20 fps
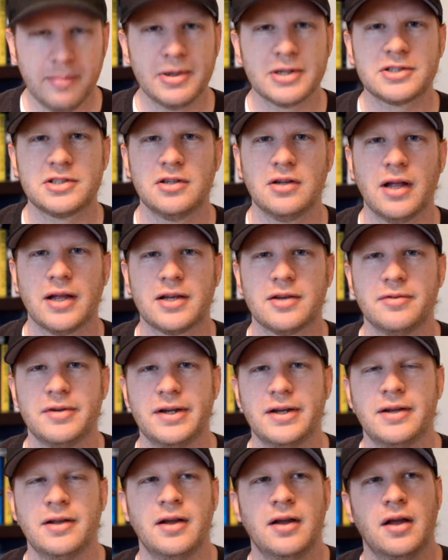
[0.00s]
books do you like to
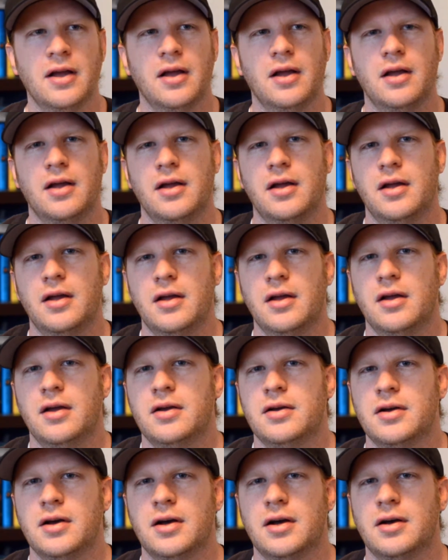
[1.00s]
read?
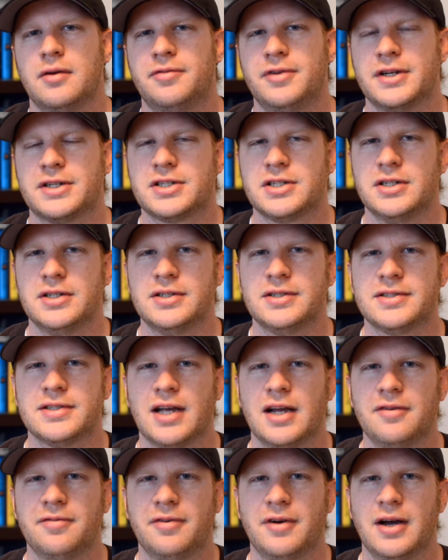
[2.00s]
Fiction,
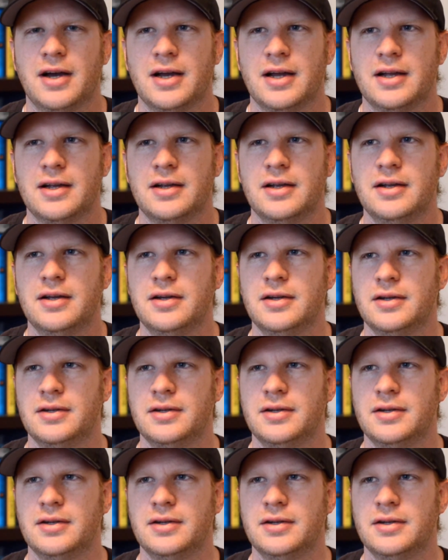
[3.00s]
sci-fi,